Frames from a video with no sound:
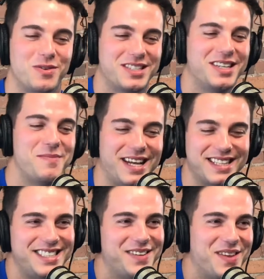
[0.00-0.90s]
gonna make it
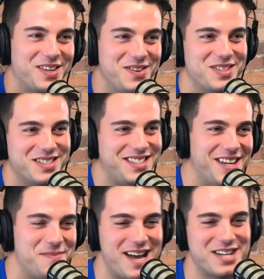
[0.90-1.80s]
seem like you just did
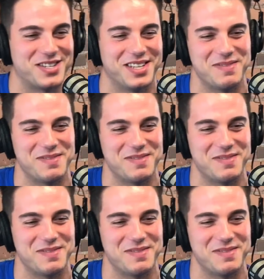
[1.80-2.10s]
it magically,